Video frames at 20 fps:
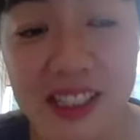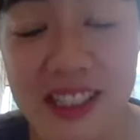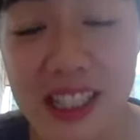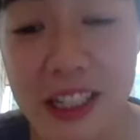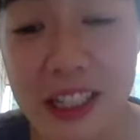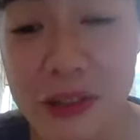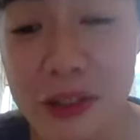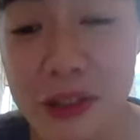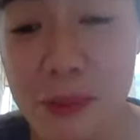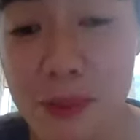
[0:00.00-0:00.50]
He
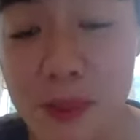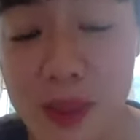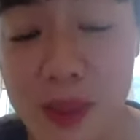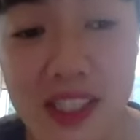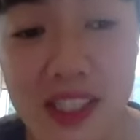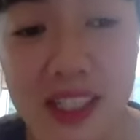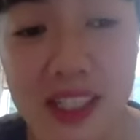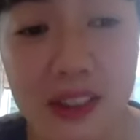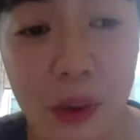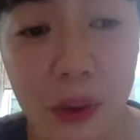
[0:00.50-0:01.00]
said it was the
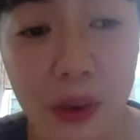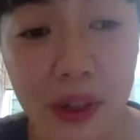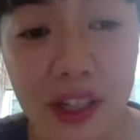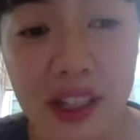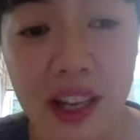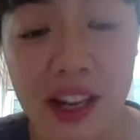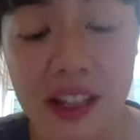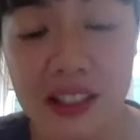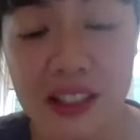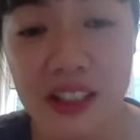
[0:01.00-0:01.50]
busiest
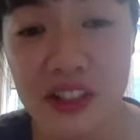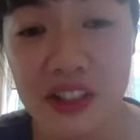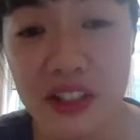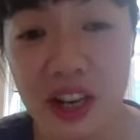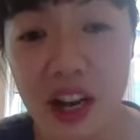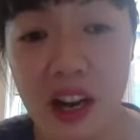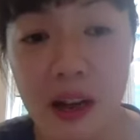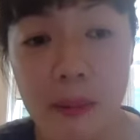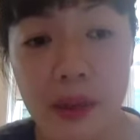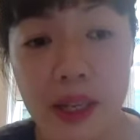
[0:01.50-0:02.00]
organizing
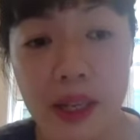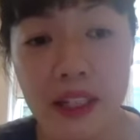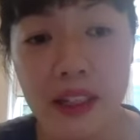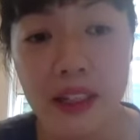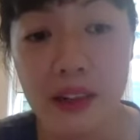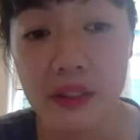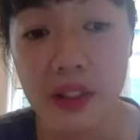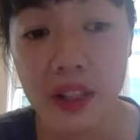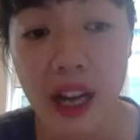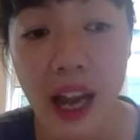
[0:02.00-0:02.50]
job
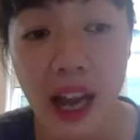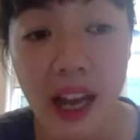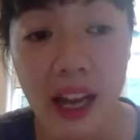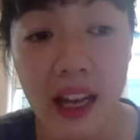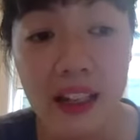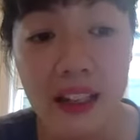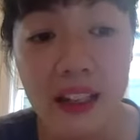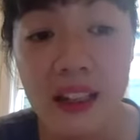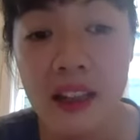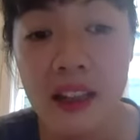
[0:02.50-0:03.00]
he'd ever
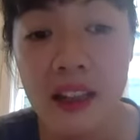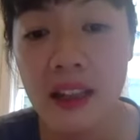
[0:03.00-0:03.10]
had.